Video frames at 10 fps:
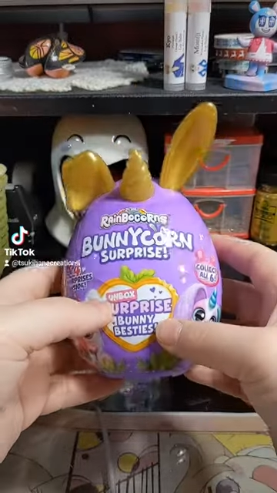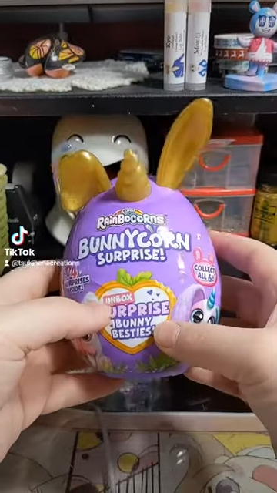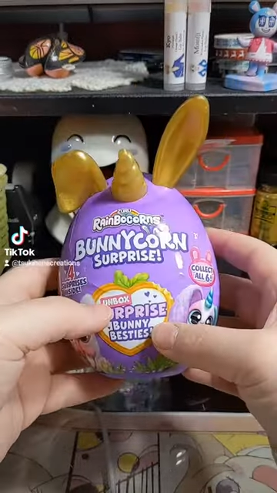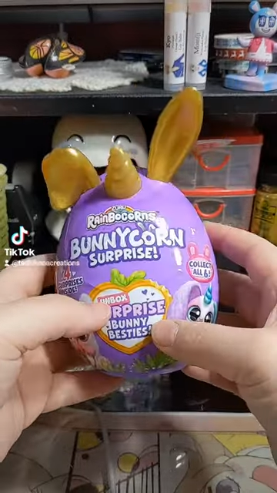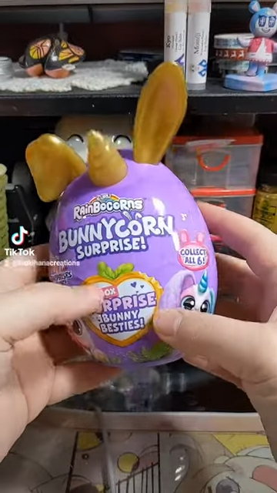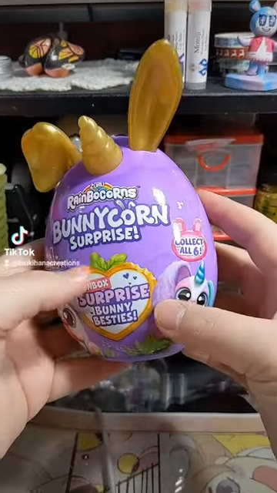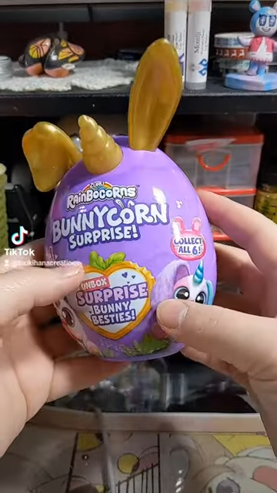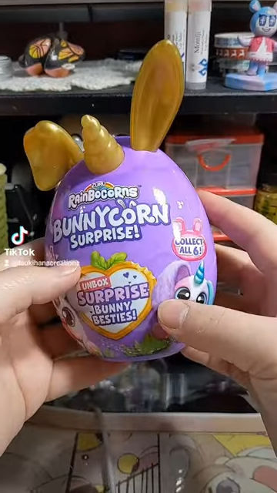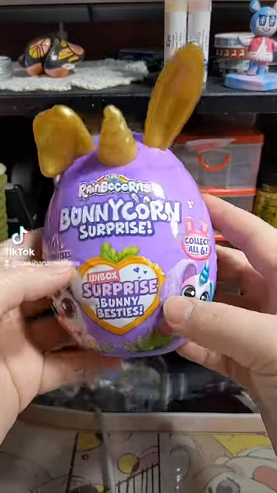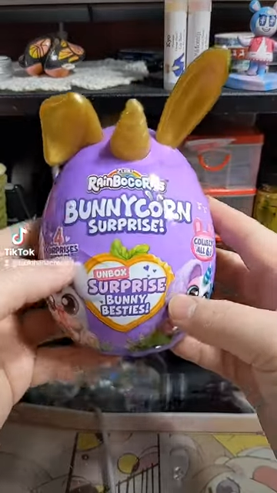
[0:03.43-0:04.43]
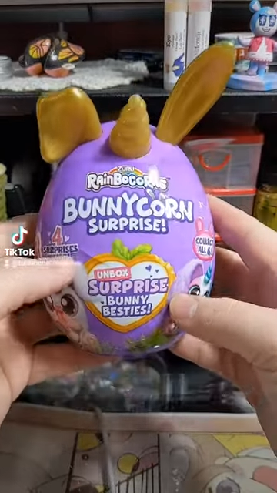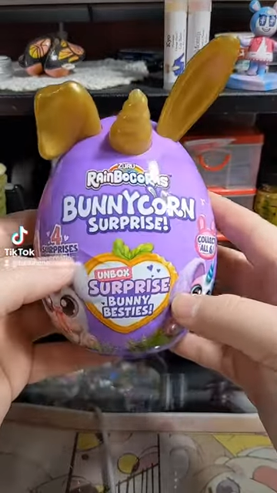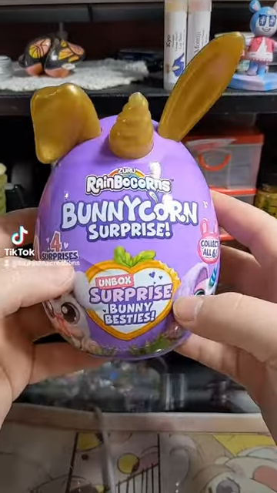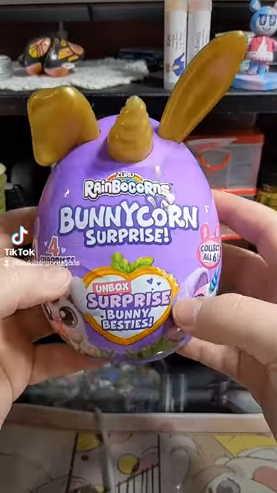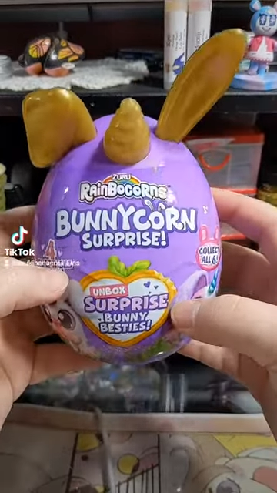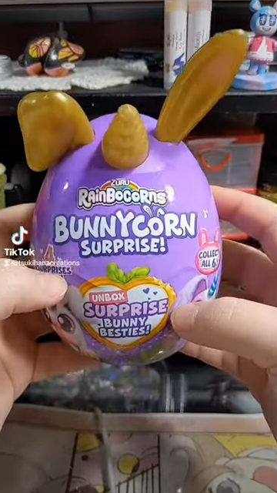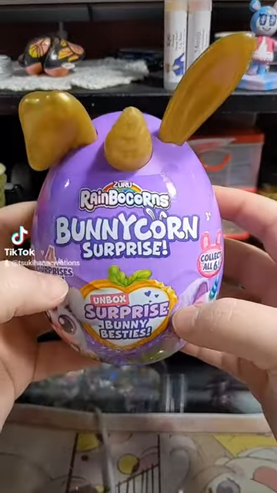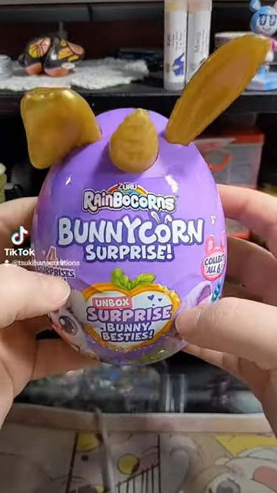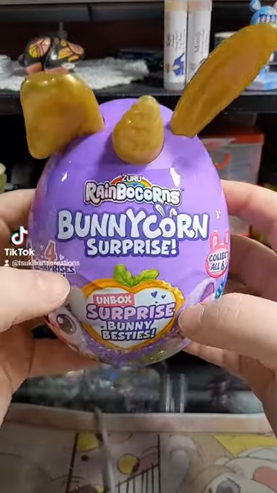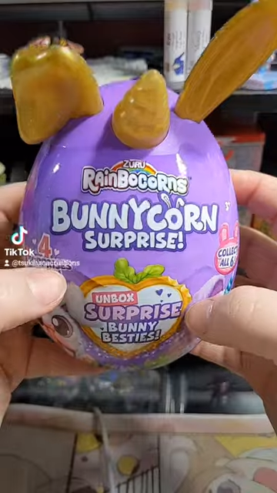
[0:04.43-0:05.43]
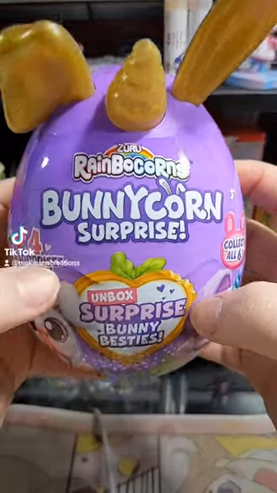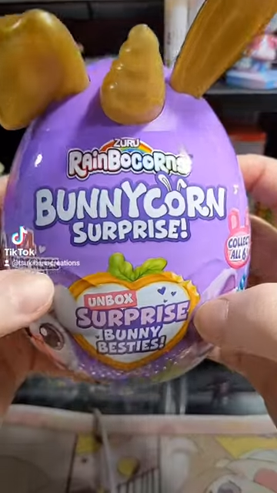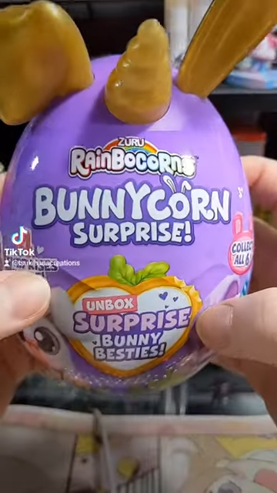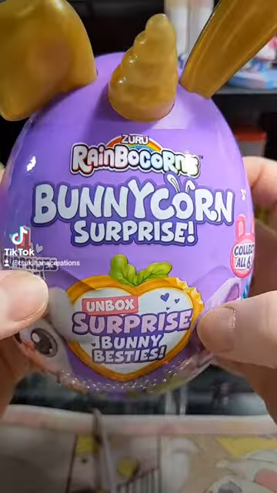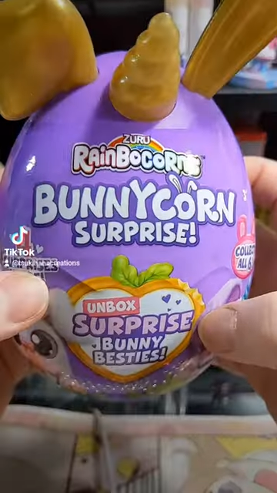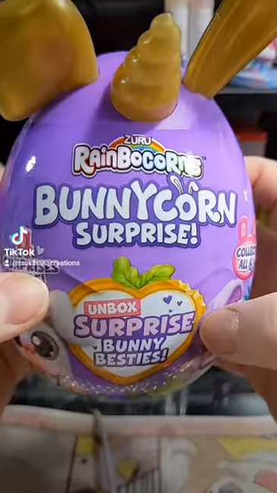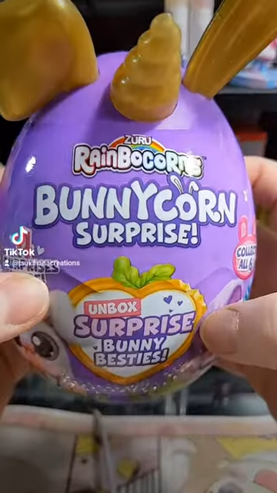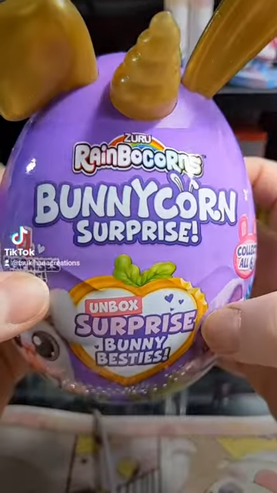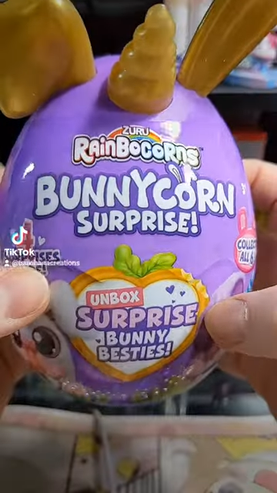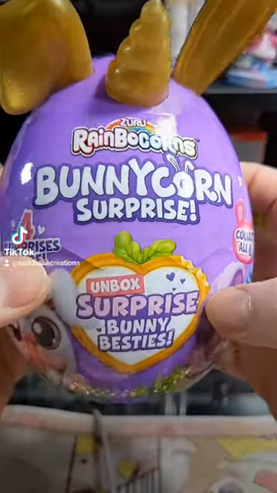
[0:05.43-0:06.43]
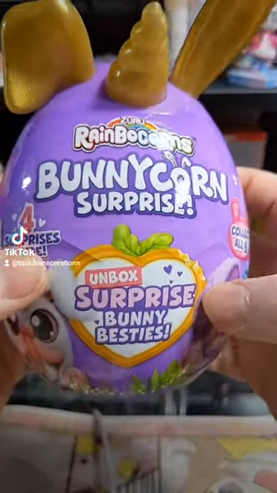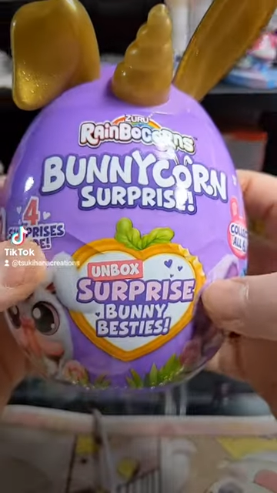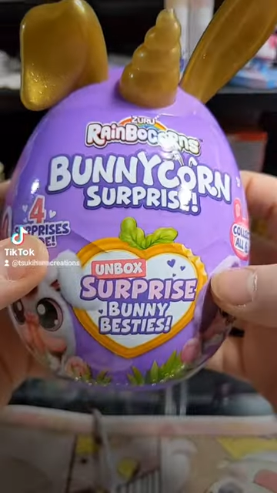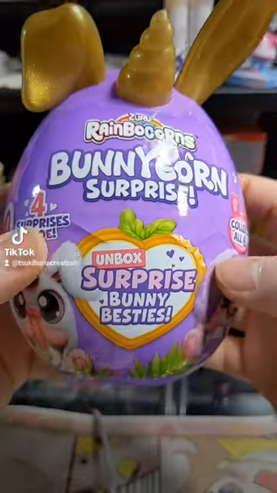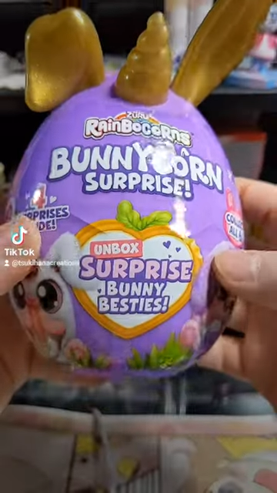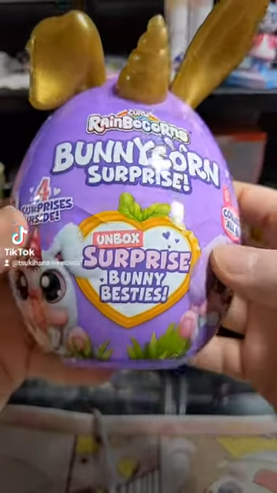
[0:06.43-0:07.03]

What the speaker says: No face is visible, so there are no lips to read.